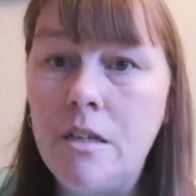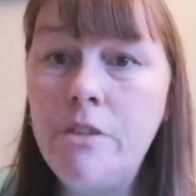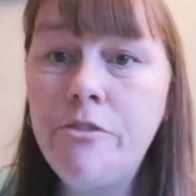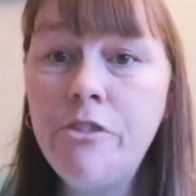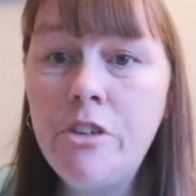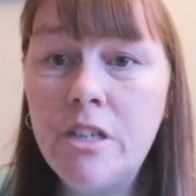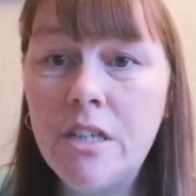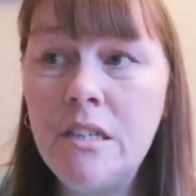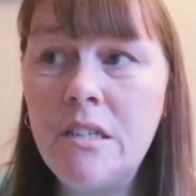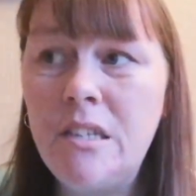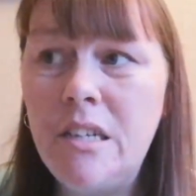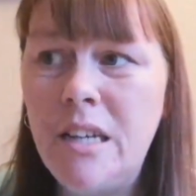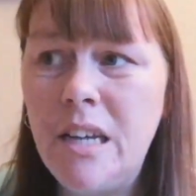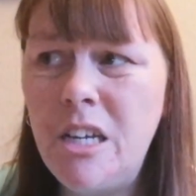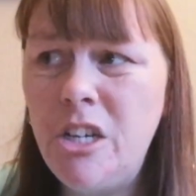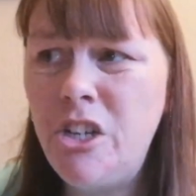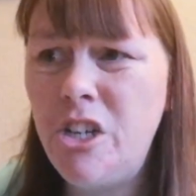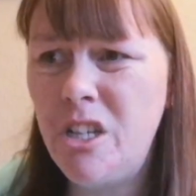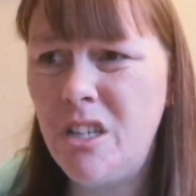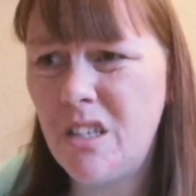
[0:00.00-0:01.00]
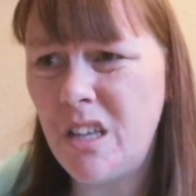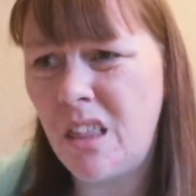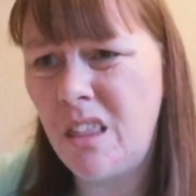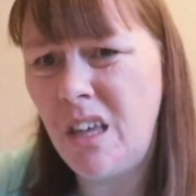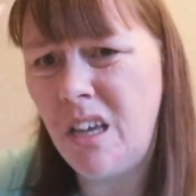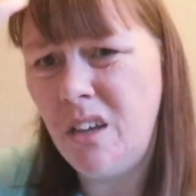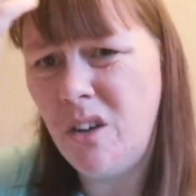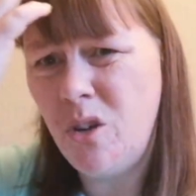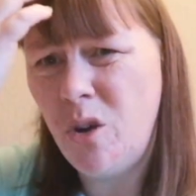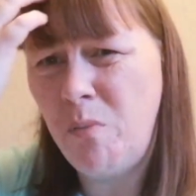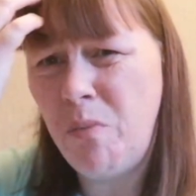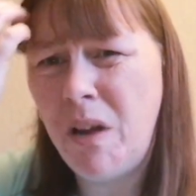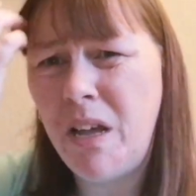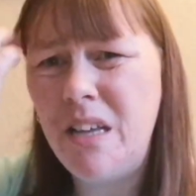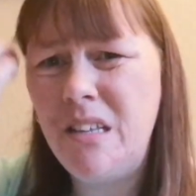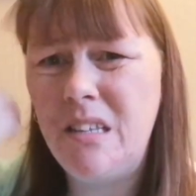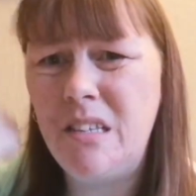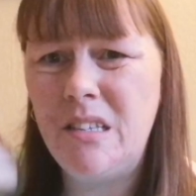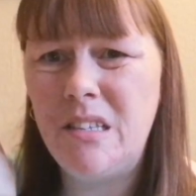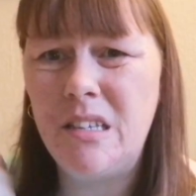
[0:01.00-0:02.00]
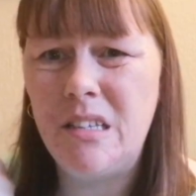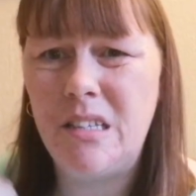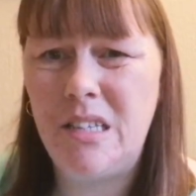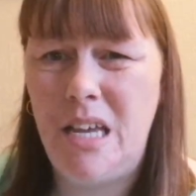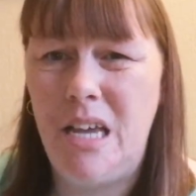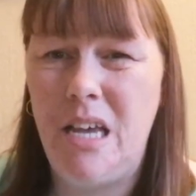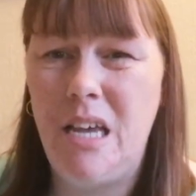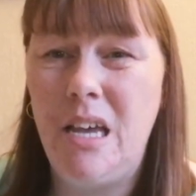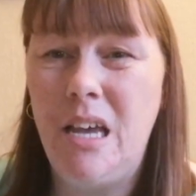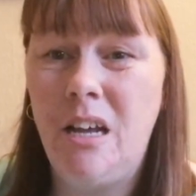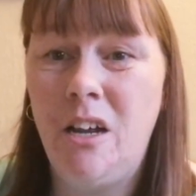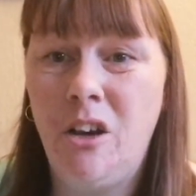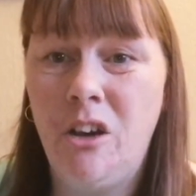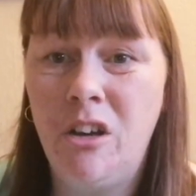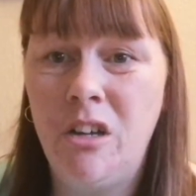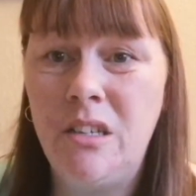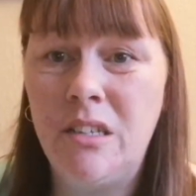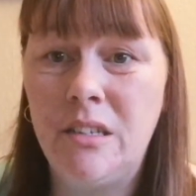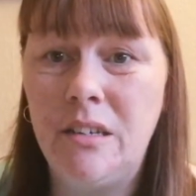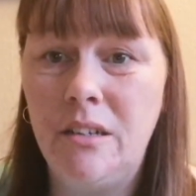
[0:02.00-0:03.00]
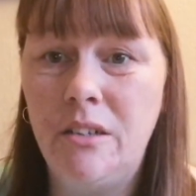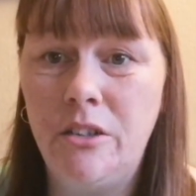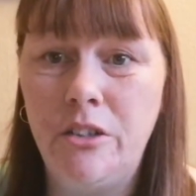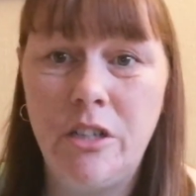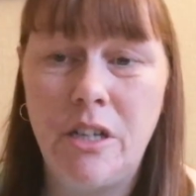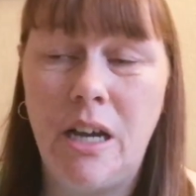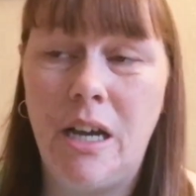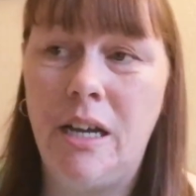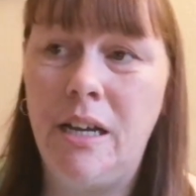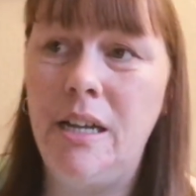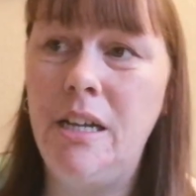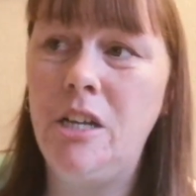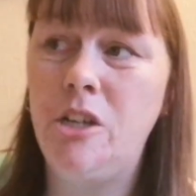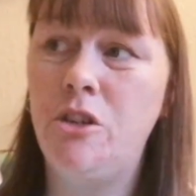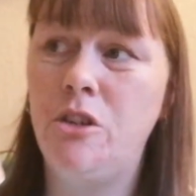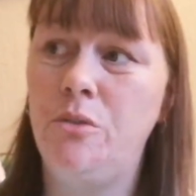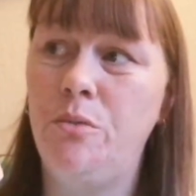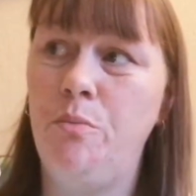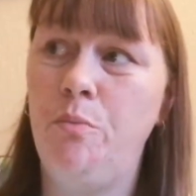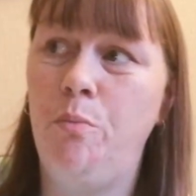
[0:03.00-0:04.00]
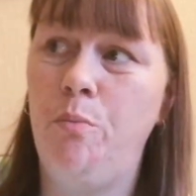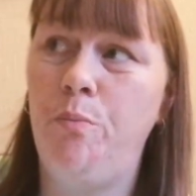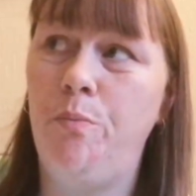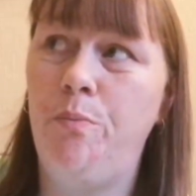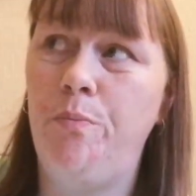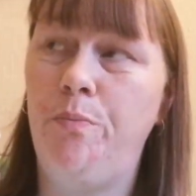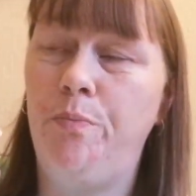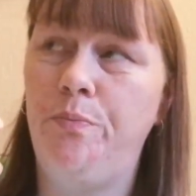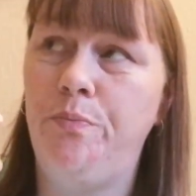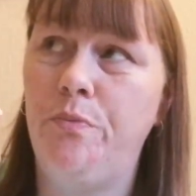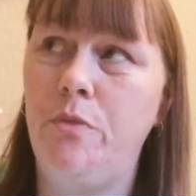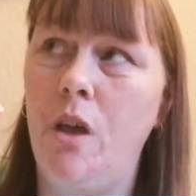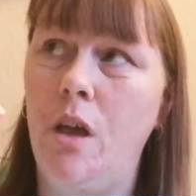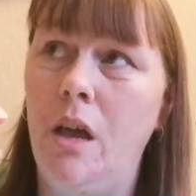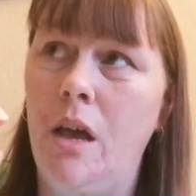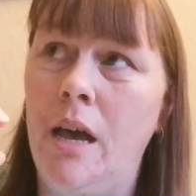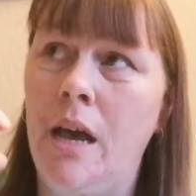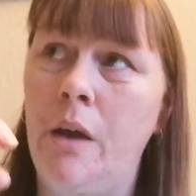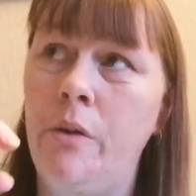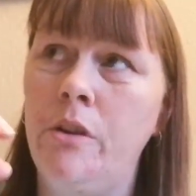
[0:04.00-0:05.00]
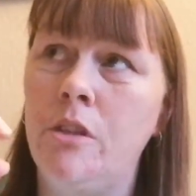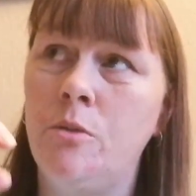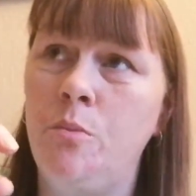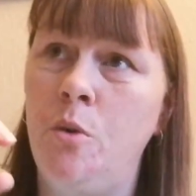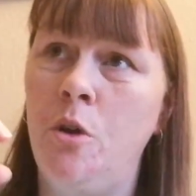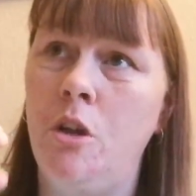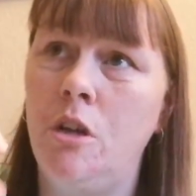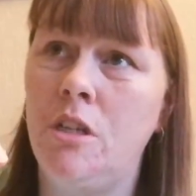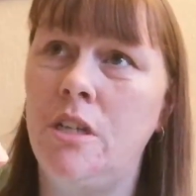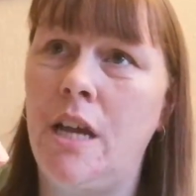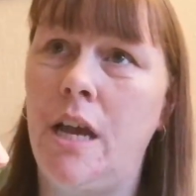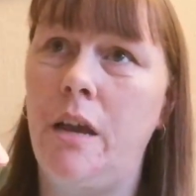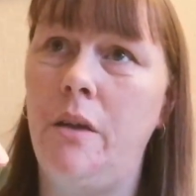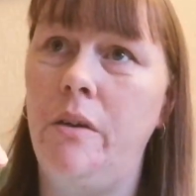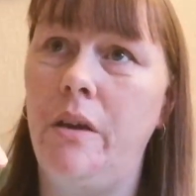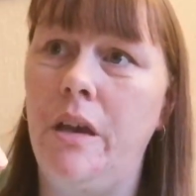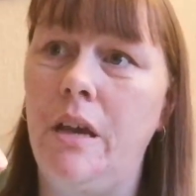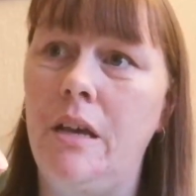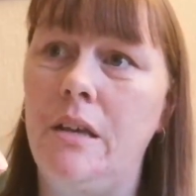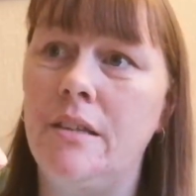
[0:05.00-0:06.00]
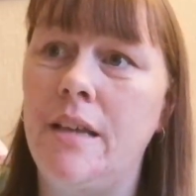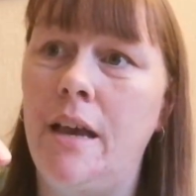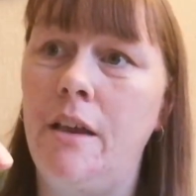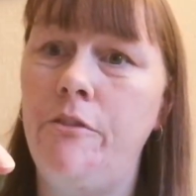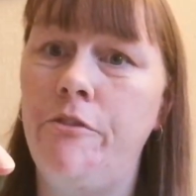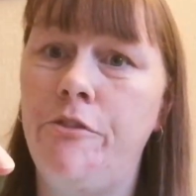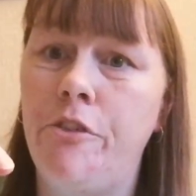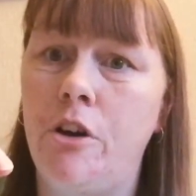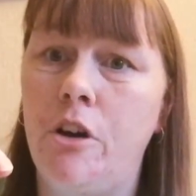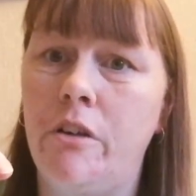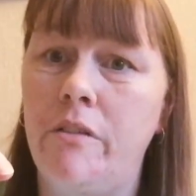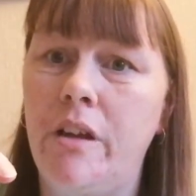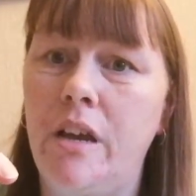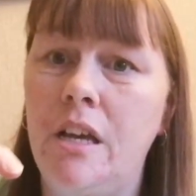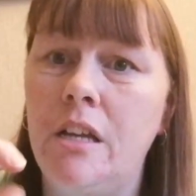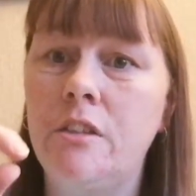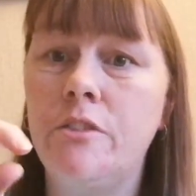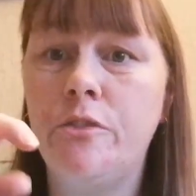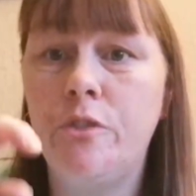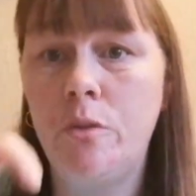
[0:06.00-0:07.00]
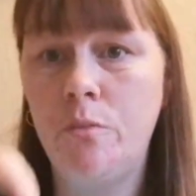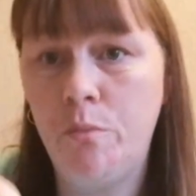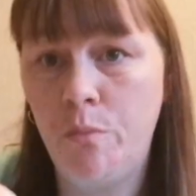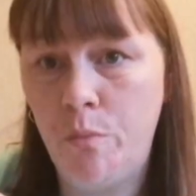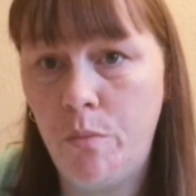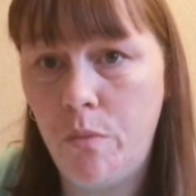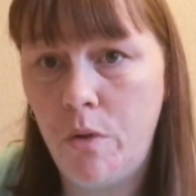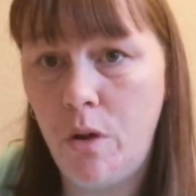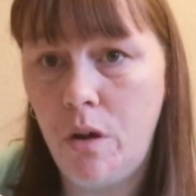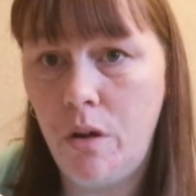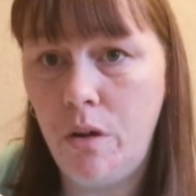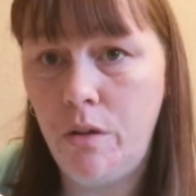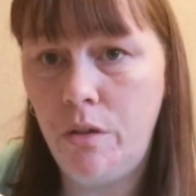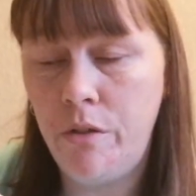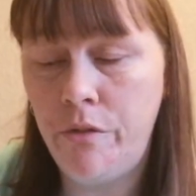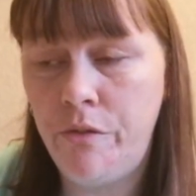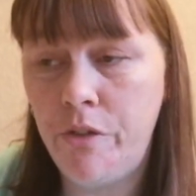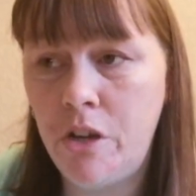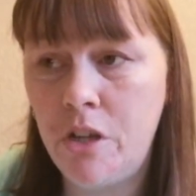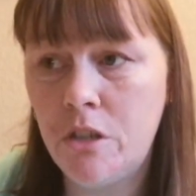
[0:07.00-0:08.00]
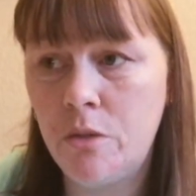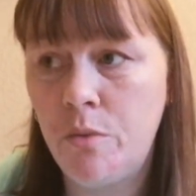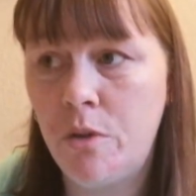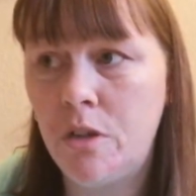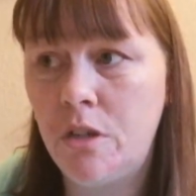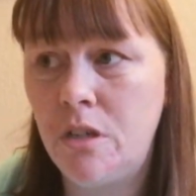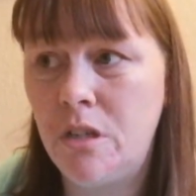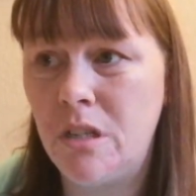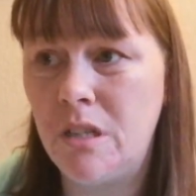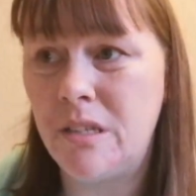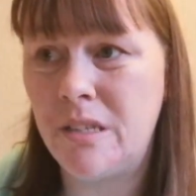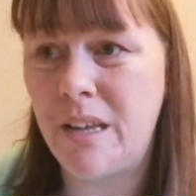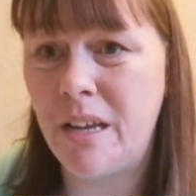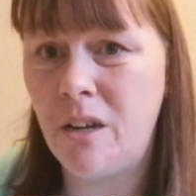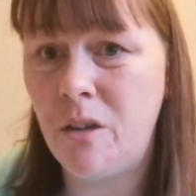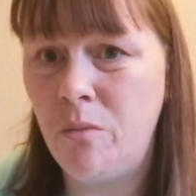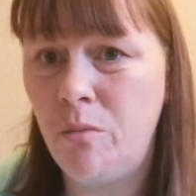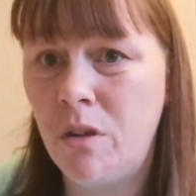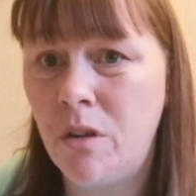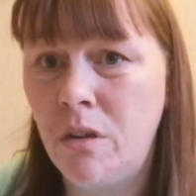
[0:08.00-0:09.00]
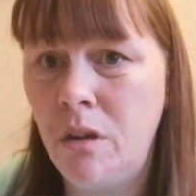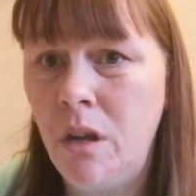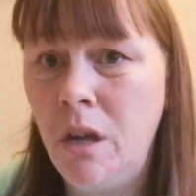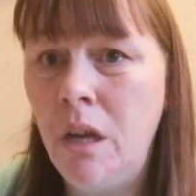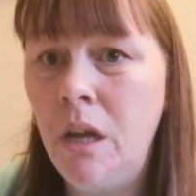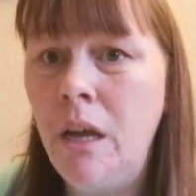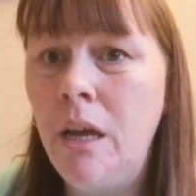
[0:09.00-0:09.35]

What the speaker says: Different destinations, I think, or places to see in Iceland. And how it's worked out is how far it is from the first one to the second one.